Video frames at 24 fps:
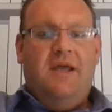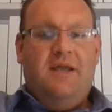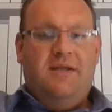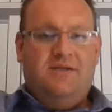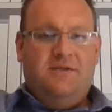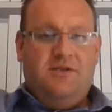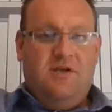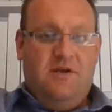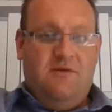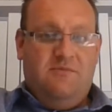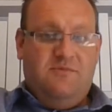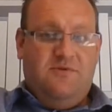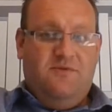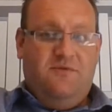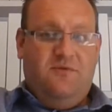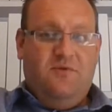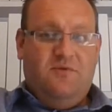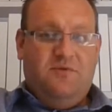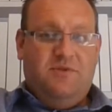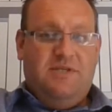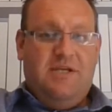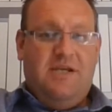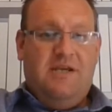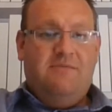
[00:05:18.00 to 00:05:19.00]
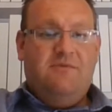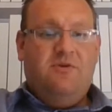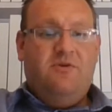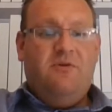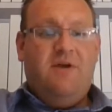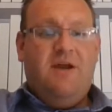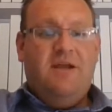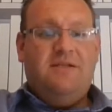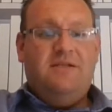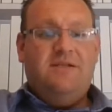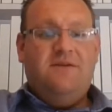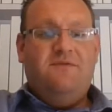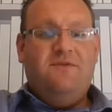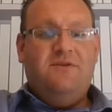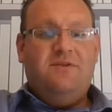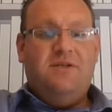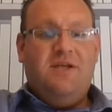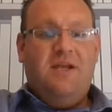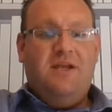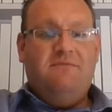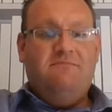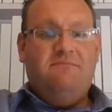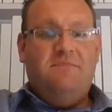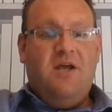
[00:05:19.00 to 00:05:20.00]
in terms of your team
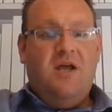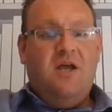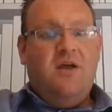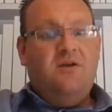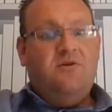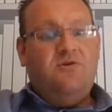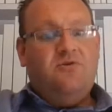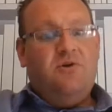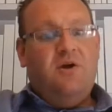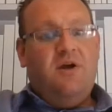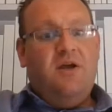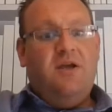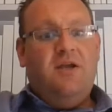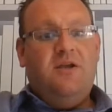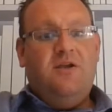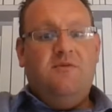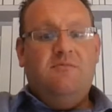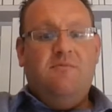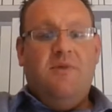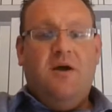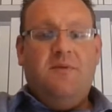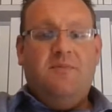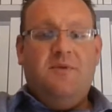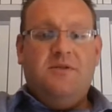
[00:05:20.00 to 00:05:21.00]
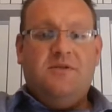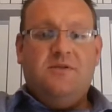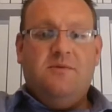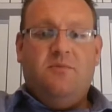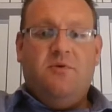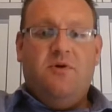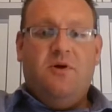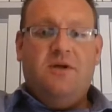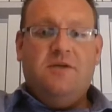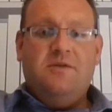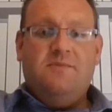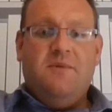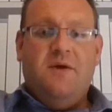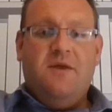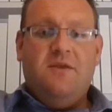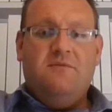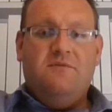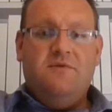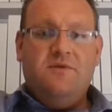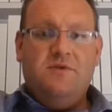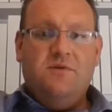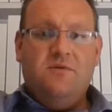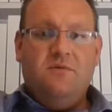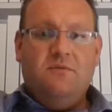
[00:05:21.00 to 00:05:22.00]
creativity. Try it, you might be surprised by the
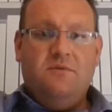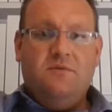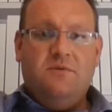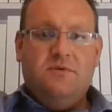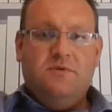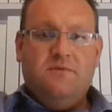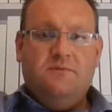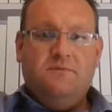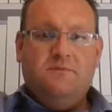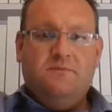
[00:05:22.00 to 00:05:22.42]
results.